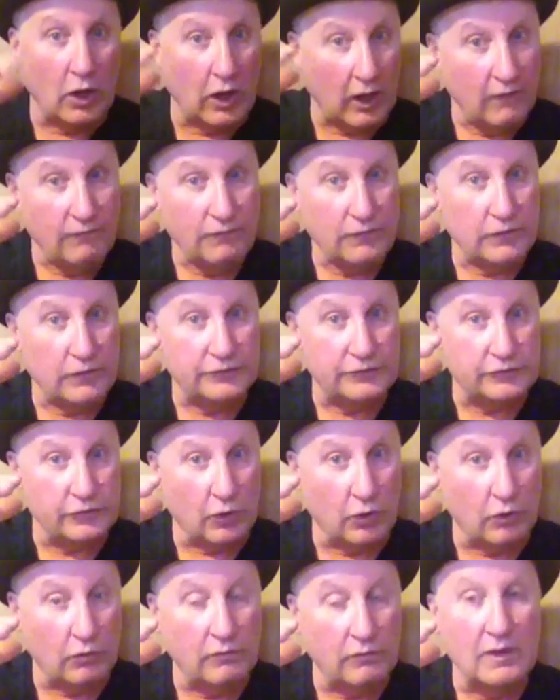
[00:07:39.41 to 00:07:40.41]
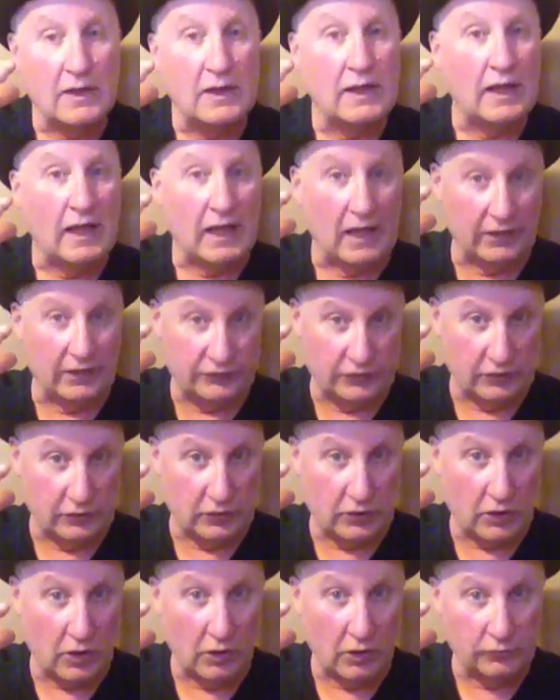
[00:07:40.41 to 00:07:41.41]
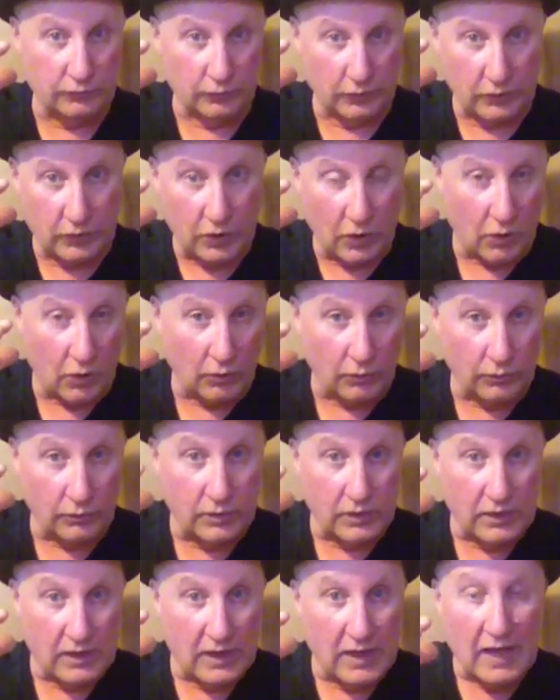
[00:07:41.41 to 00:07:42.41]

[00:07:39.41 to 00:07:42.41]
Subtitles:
off of the stove, as in a cauldron cone,